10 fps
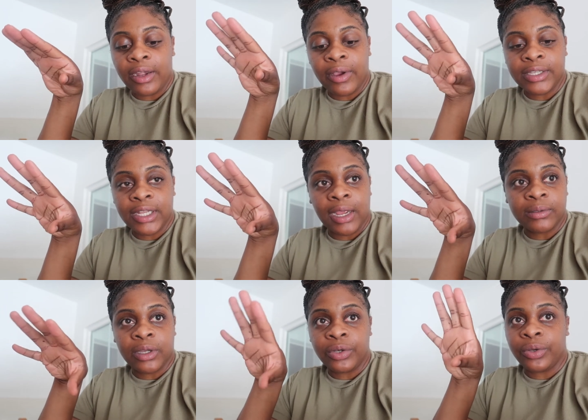I know I said I
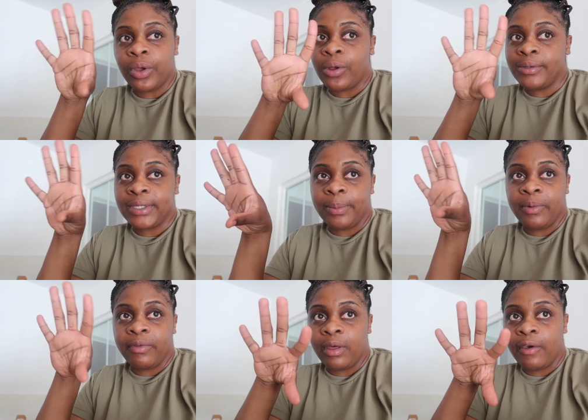was gonna do a whole
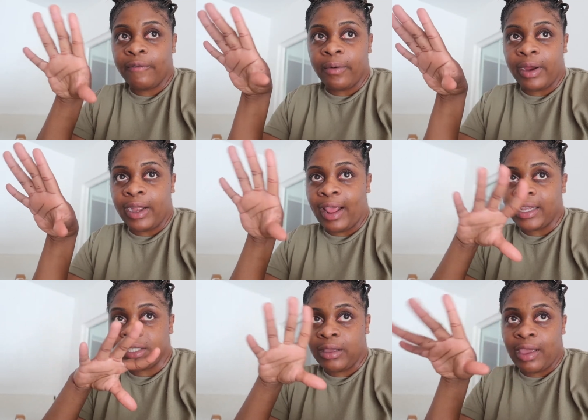separate vlog for it and
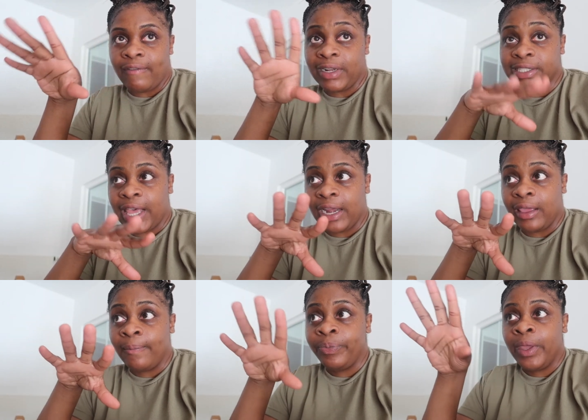I still haven't
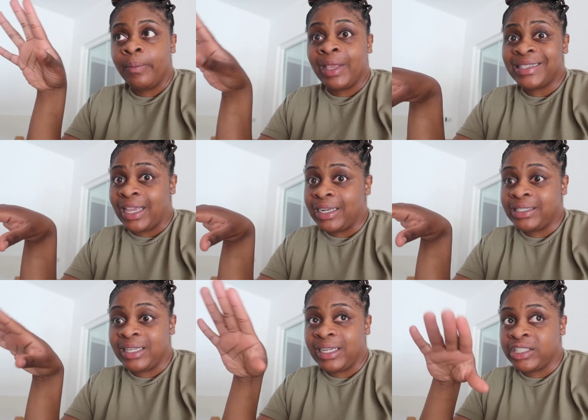decided, because
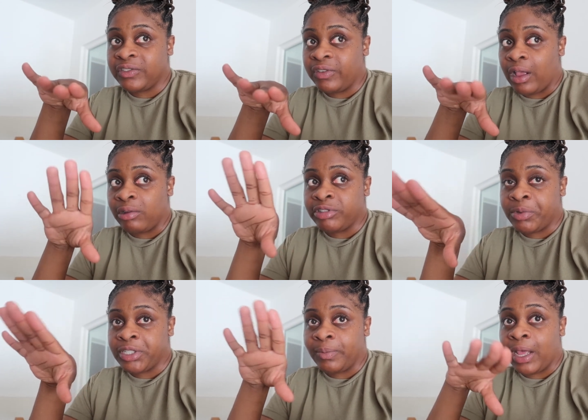honestly this vlog was
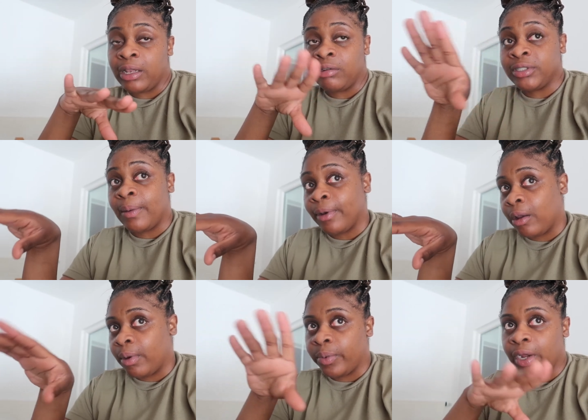supposed to be out a long time
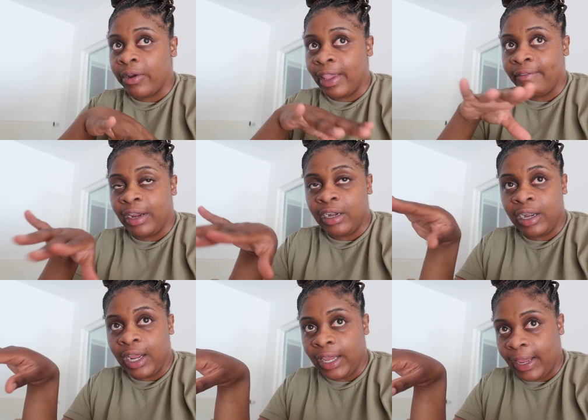ago, but we don't have
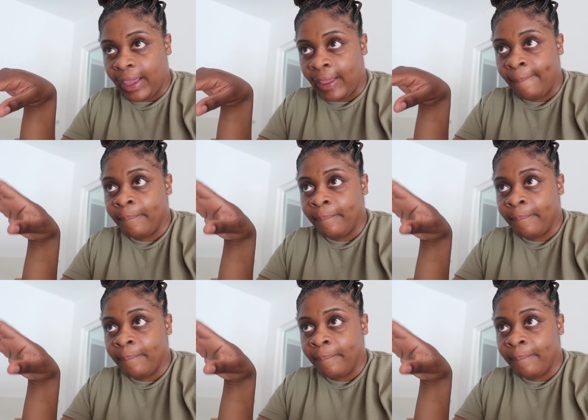internet yet